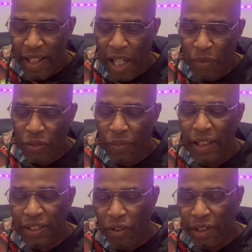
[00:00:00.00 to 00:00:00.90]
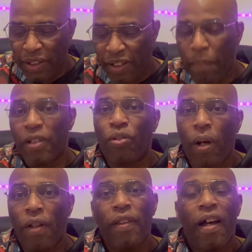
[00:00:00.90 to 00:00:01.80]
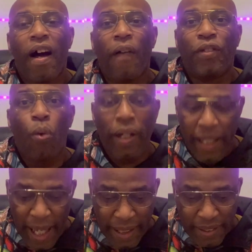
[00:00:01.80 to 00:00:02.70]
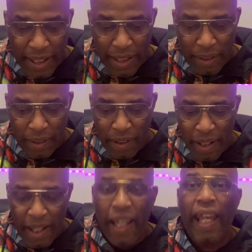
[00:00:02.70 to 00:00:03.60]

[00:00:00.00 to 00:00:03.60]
It was released on December 12th of 2018.